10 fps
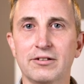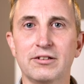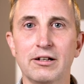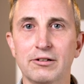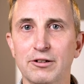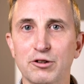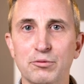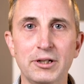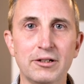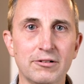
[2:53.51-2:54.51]
the sound of the
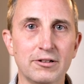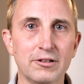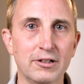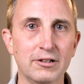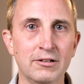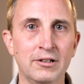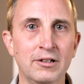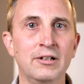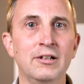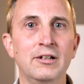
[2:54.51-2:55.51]
speakers at all.
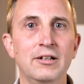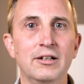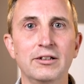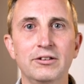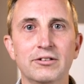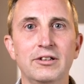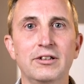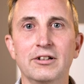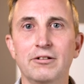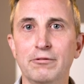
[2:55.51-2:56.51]
And you'll see
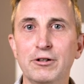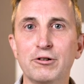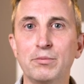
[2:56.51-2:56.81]
that the rear